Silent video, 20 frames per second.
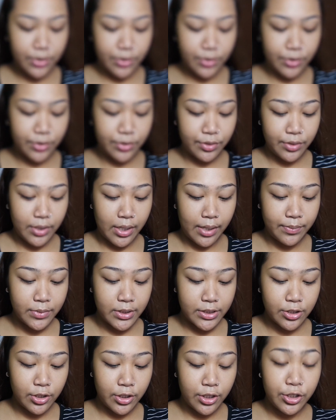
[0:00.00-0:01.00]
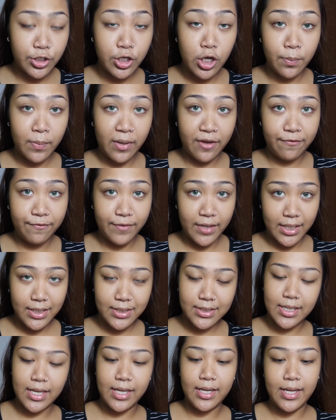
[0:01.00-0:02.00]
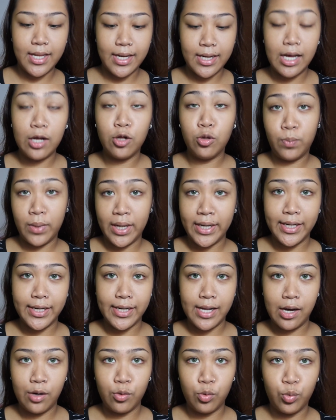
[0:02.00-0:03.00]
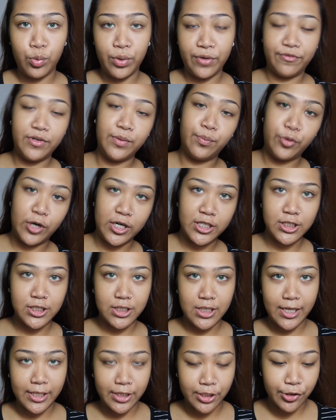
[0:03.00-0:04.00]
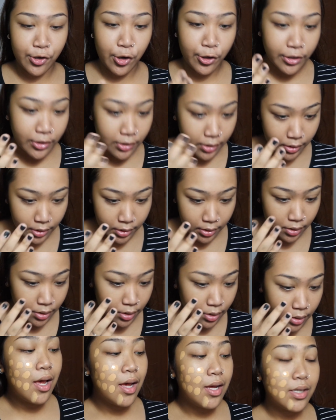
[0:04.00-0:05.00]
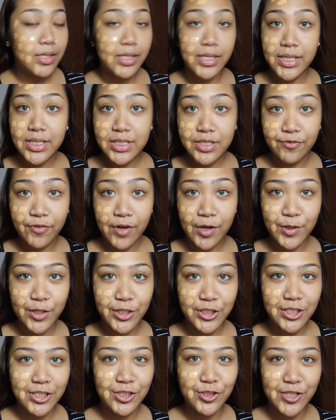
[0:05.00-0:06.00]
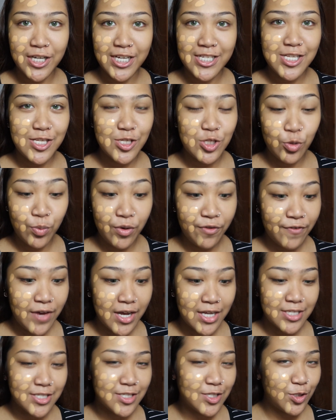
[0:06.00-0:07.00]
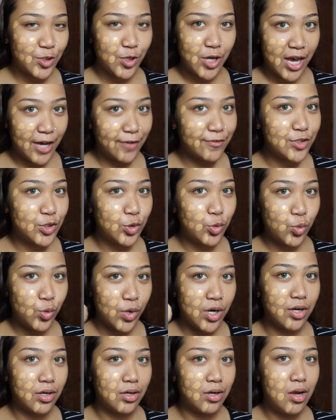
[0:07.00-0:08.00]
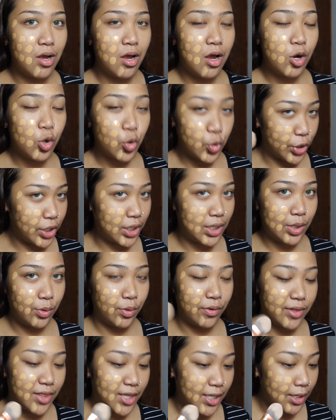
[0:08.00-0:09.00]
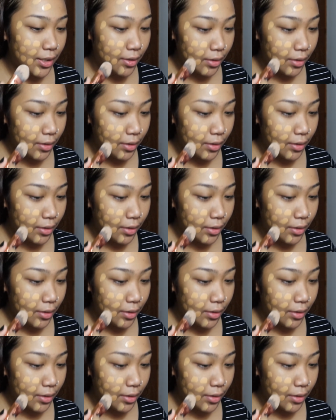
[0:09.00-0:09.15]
So I'm just gonna dot my face and then I'll blend it out with the brush later on. This foundation dries super fast, so you have to work quickly with